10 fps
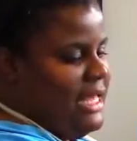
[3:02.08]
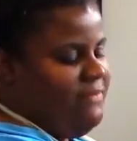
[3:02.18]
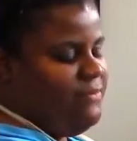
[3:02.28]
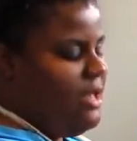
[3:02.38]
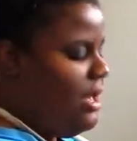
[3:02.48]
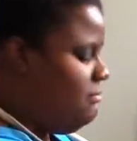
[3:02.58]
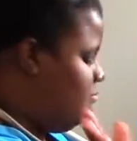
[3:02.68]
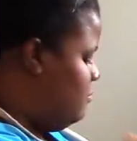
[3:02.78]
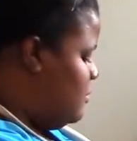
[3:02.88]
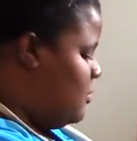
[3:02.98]
If not,
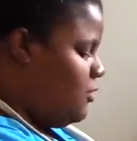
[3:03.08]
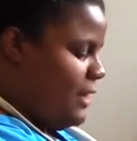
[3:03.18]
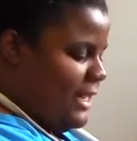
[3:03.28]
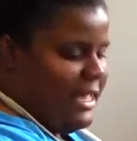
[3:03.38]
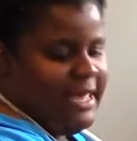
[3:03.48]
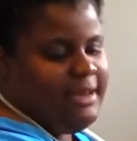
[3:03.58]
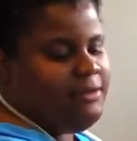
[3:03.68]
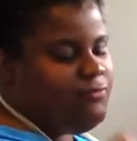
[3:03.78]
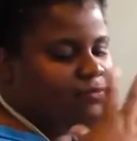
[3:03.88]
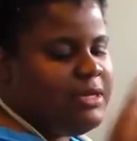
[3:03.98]
go right ahead. It
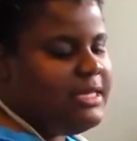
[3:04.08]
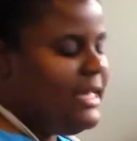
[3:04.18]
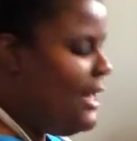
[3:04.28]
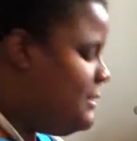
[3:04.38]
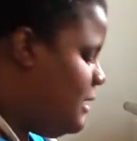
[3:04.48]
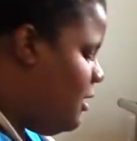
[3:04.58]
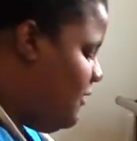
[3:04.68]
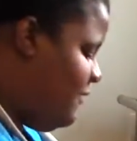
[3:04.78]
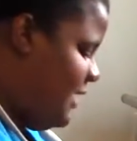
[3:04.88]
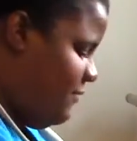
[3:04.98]
really adds a lot of
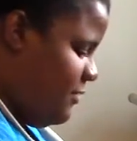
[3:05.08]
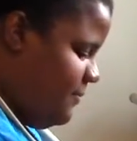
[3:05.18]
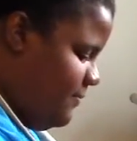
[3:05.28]
flavor.